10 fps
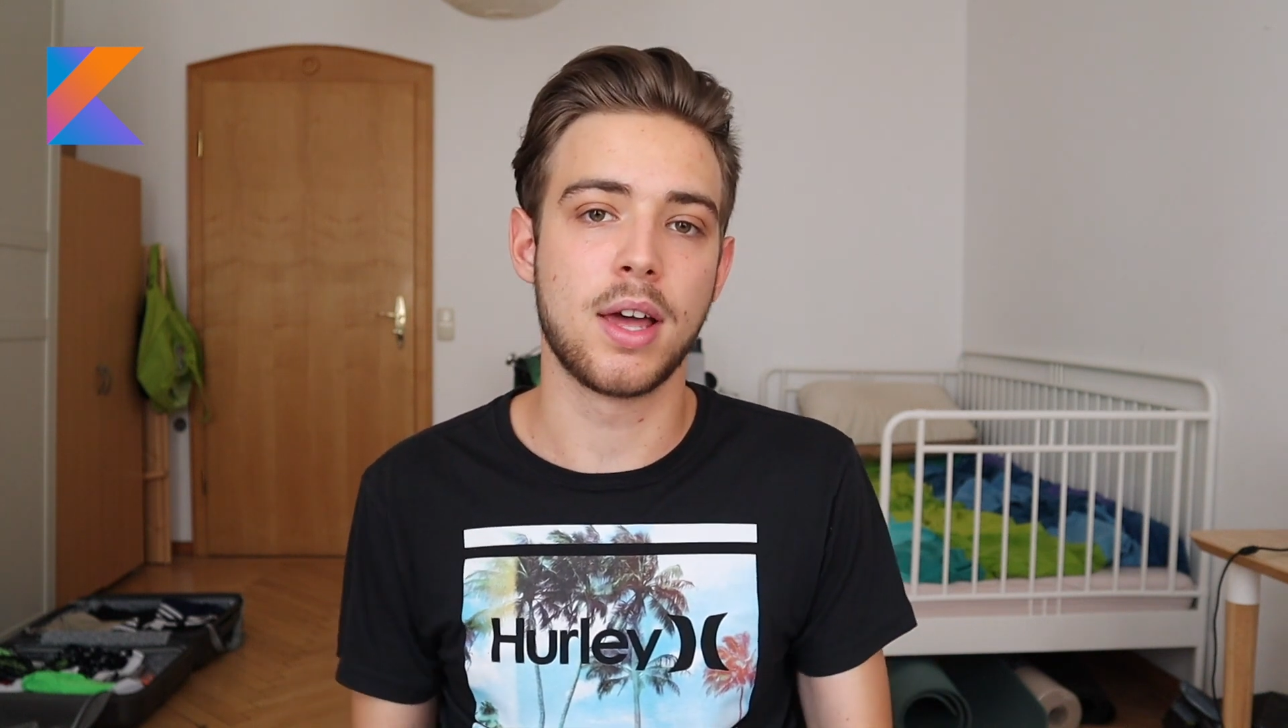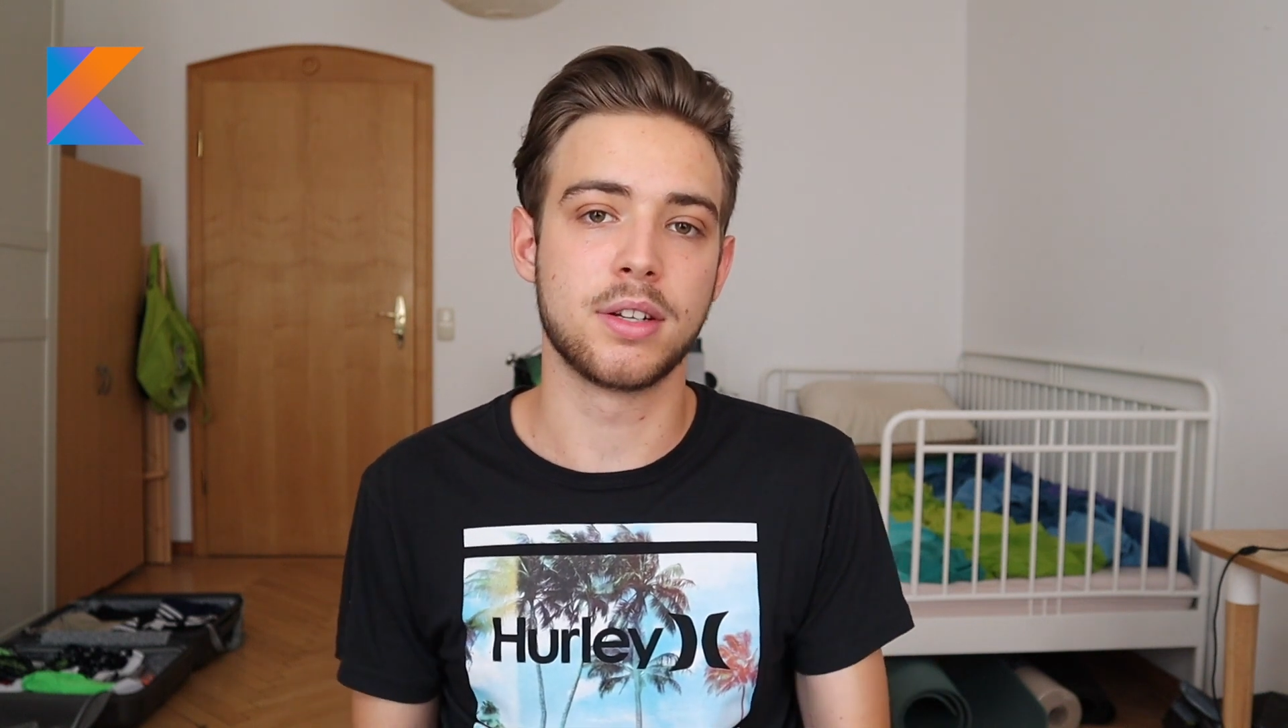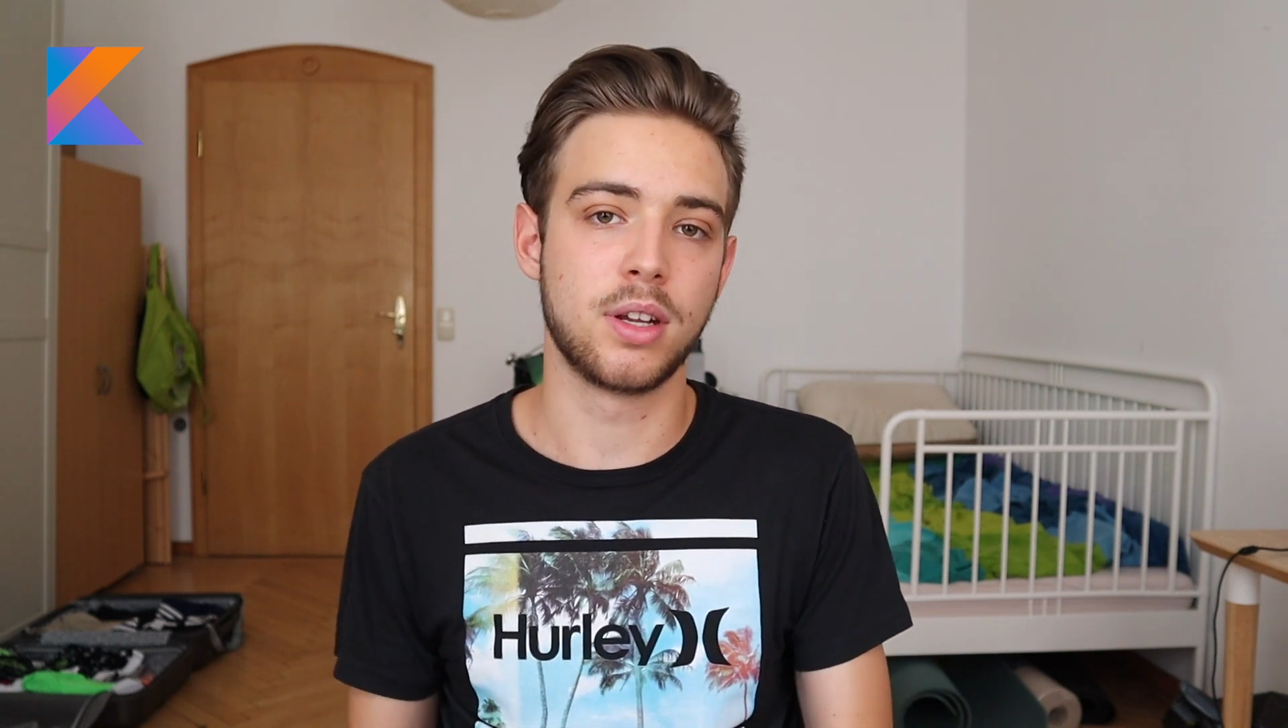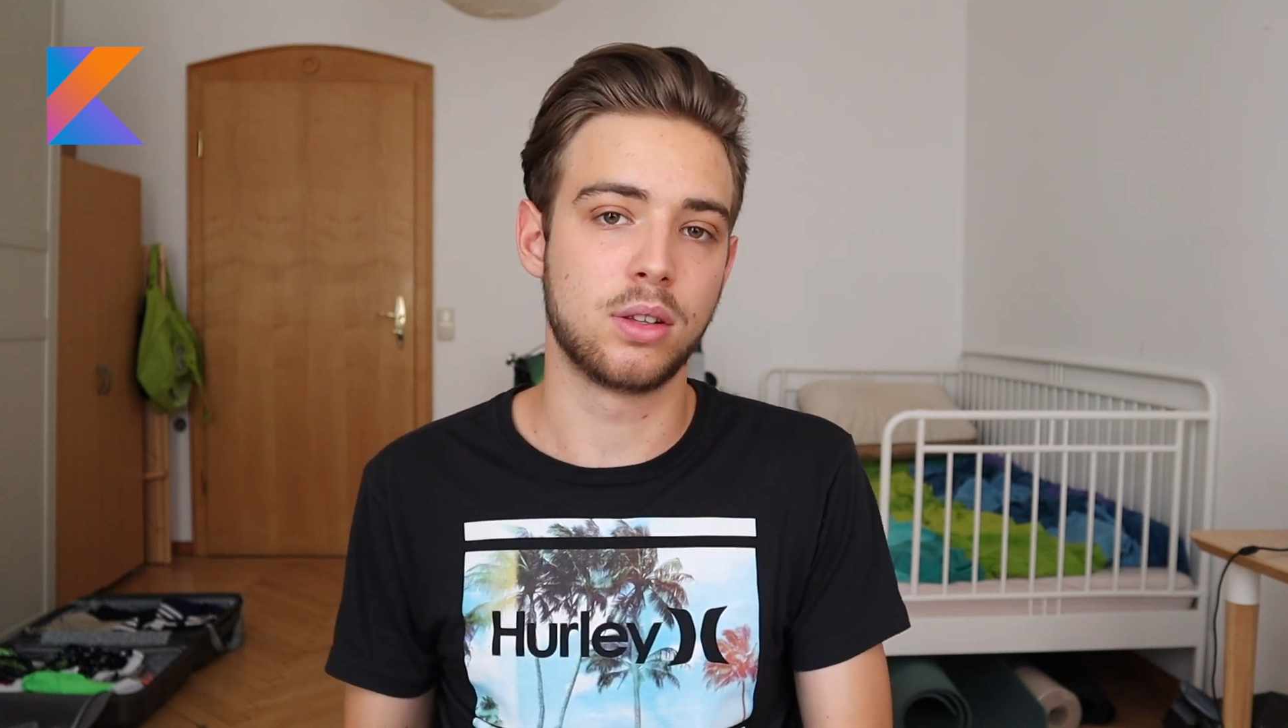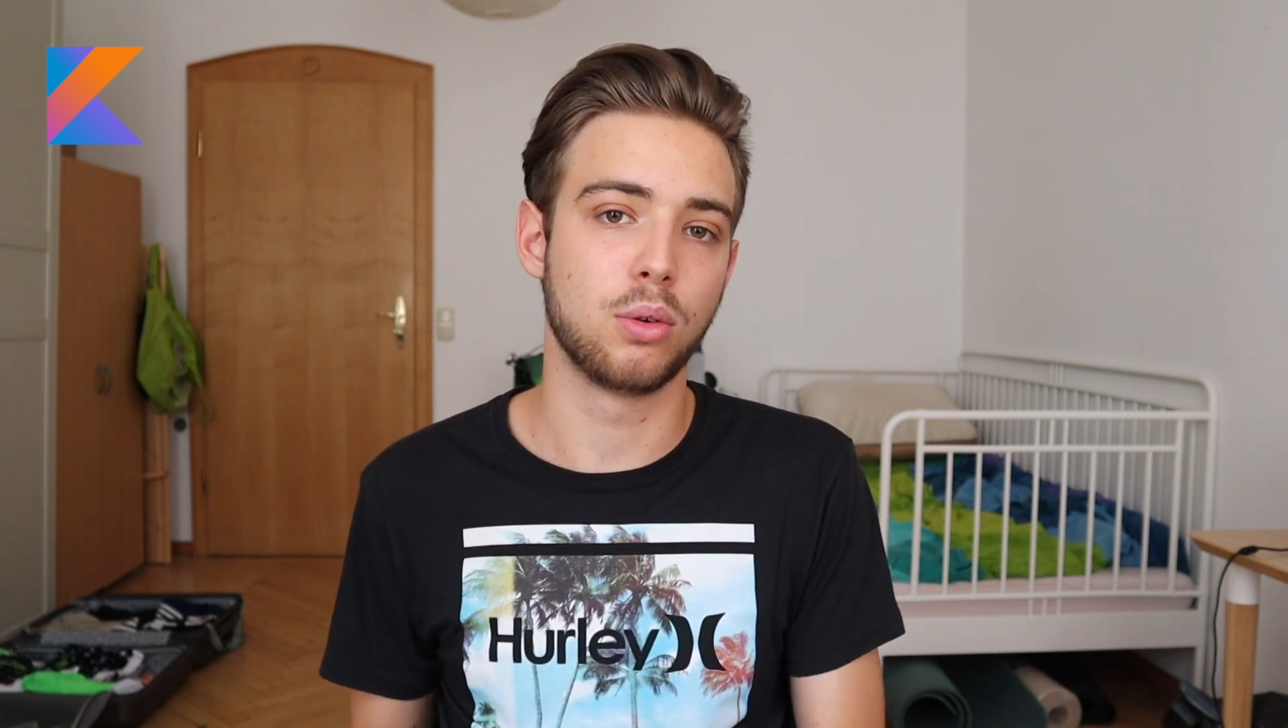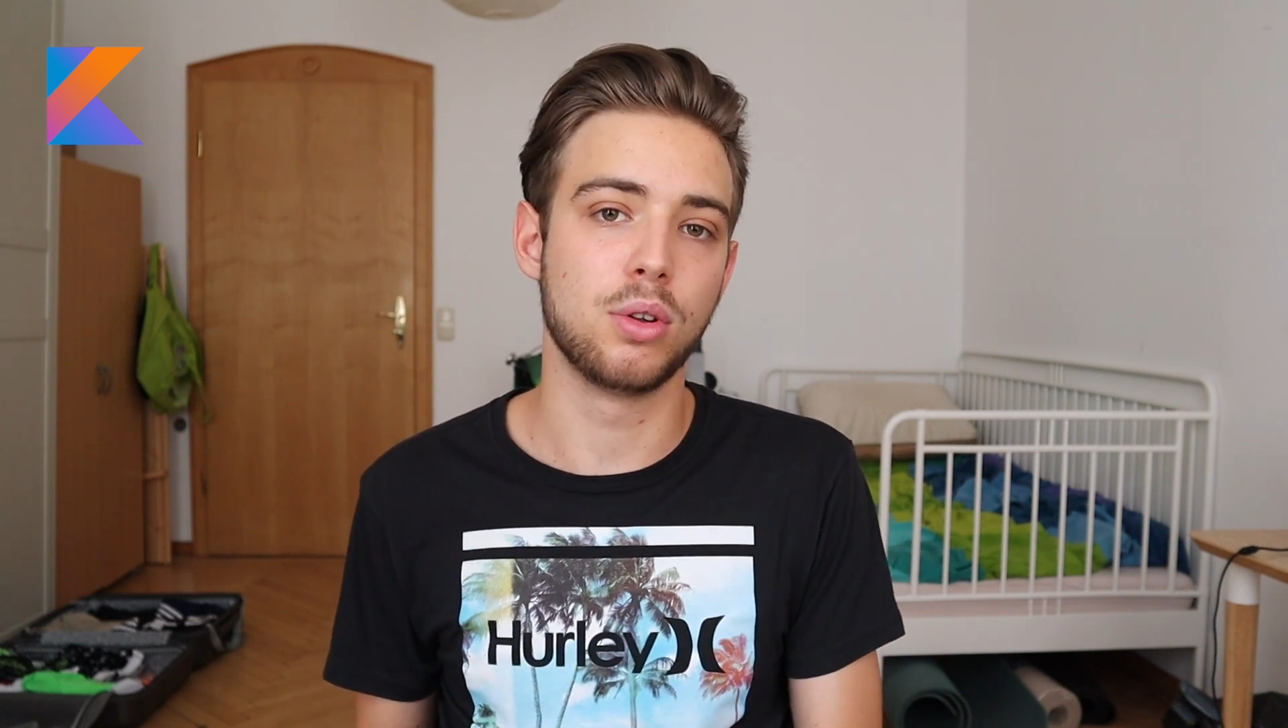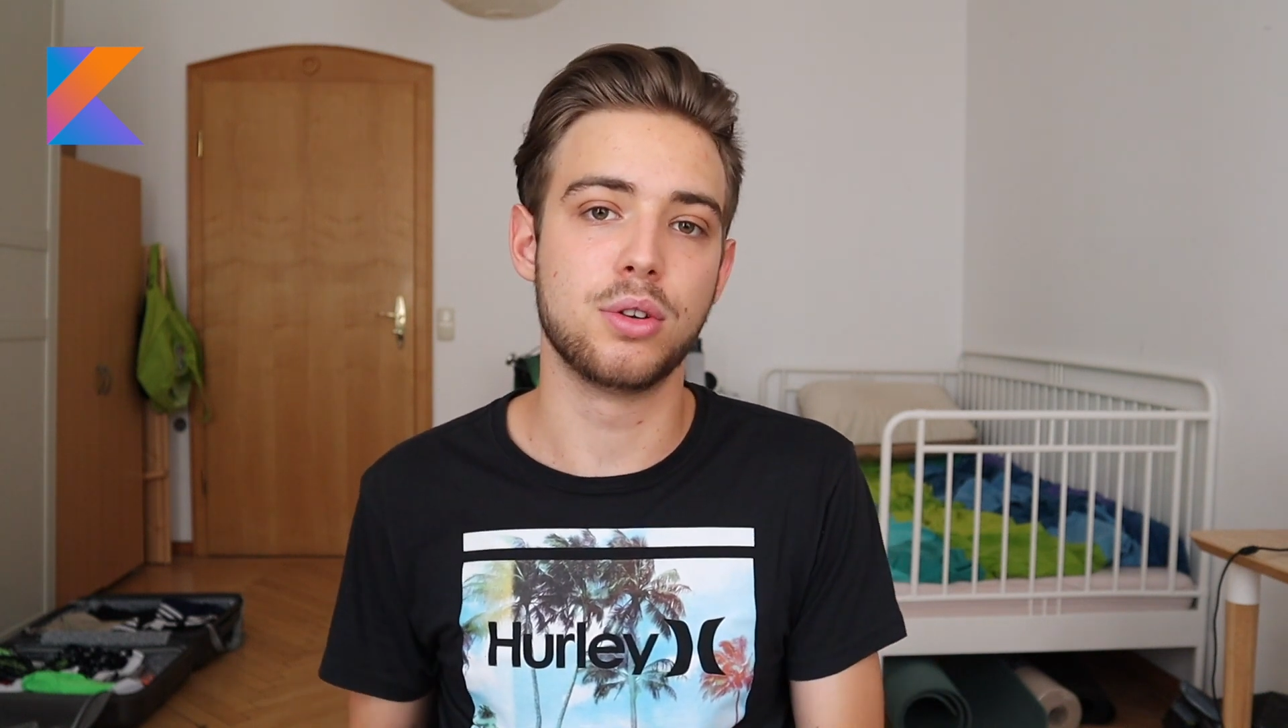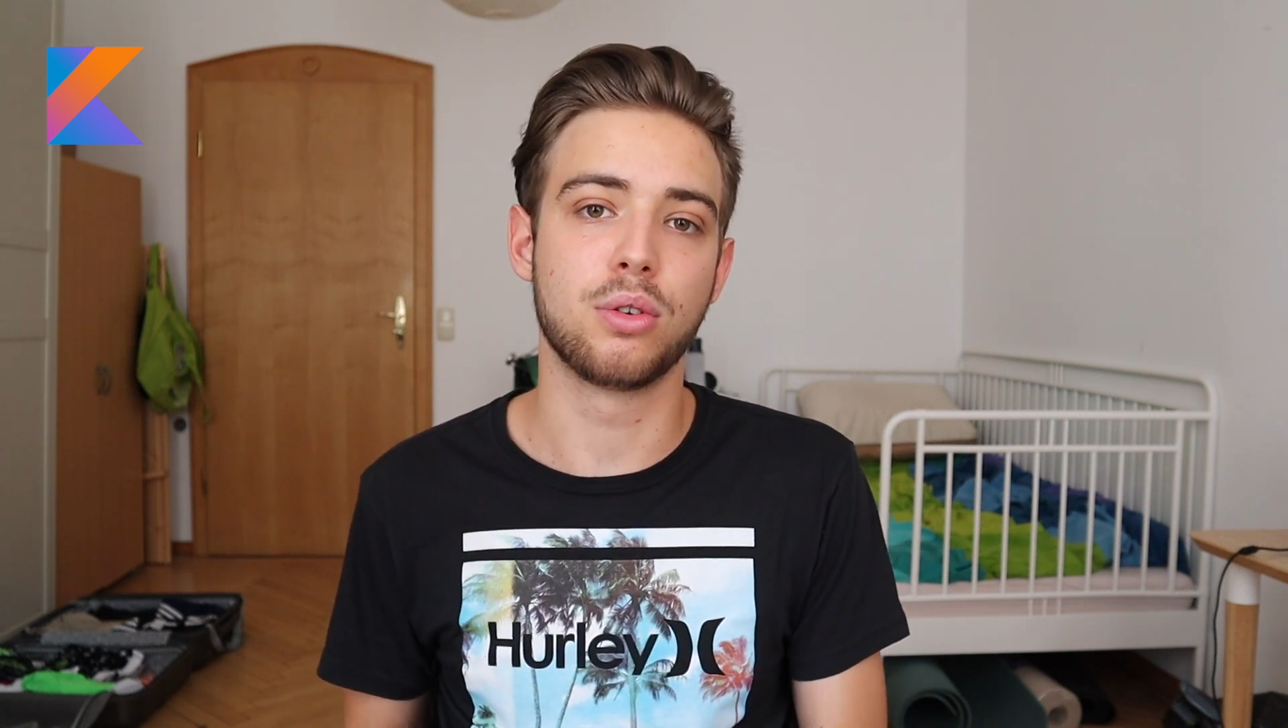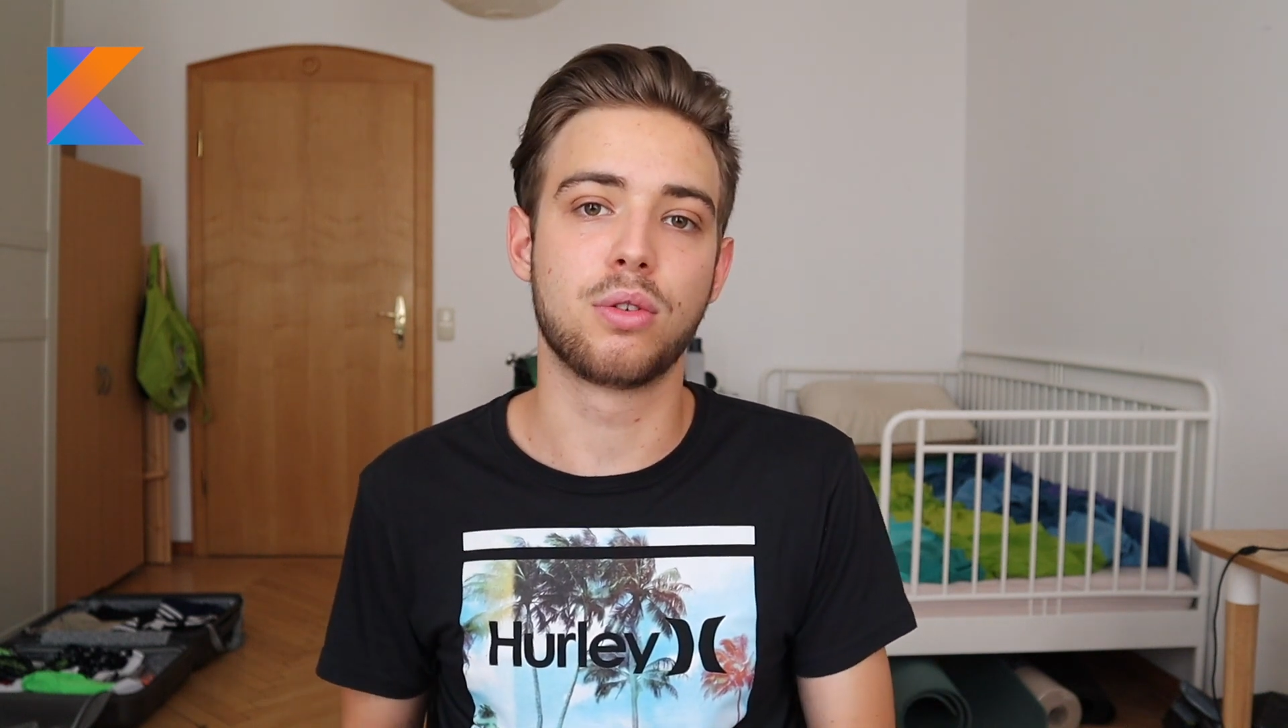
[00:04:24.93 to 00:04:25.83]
as I told you,